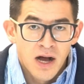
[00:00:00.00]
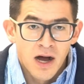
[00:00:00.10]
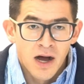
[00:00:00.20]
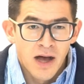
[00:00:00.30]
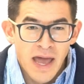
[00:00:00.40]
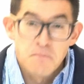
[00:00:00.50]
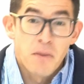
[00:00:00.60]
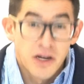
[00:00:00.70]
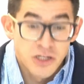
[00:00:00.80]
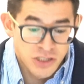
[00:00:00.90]
and
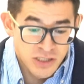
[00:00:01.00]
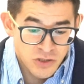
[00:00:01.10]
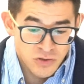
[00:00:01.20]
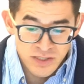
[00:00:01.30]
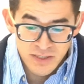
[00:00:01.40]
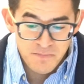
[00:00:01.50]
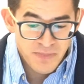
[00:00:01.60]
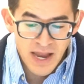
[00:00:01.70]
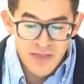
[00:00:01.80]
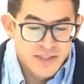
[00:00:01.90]
punish teachers.
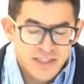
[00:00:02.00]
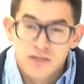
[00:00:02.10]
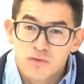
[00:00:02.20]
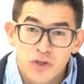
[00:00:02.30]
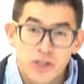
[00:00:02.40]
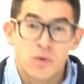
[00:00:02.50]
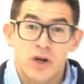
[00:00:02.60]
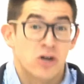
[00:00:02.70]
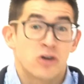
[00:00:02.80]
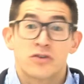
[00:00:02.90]
And this is really what
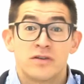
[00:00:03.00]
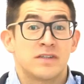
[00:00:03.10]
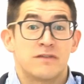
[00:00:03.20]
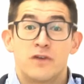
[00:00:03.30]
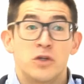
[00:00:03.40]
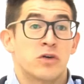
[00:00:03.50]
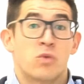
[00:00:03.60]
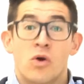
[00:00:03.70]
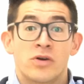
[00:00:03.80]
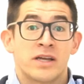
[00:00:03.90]
Hargreaves and Fullen are
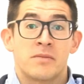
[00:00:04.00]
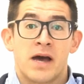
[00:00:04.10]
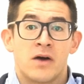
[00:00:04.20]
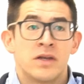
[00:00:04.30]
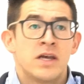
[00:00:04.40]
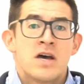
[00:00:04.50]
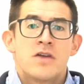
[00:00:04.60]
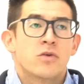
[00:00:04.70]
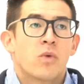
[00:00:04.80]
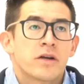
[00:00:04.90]
warning about.
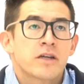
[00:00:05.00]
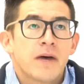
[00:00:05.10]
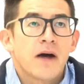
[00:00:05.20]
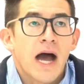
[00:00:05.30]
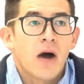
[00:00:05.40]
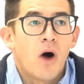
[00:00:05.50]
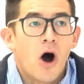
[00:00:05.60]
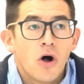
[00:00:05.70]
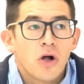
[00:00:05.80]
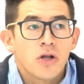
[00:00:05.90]
They're warning about how
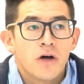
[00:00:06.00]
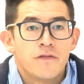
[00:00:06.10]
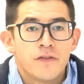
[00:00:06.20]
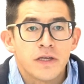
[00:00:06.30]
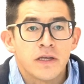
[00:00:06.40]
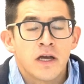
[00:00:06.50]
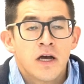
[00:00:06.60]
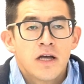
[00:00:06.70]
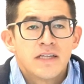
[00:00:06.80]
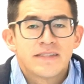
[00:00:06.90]
all of the
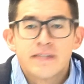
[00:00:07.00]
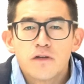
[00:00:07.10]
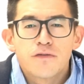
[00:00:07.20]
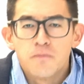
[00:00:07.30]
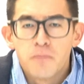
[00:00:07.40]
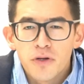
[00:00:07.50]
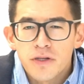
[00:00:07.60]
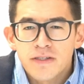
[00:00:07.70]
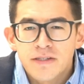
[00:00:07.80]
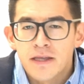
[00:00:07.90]
silver
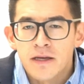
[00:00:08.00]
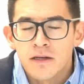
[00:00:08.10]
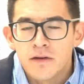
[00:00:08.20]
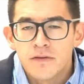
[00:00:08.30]
bullets that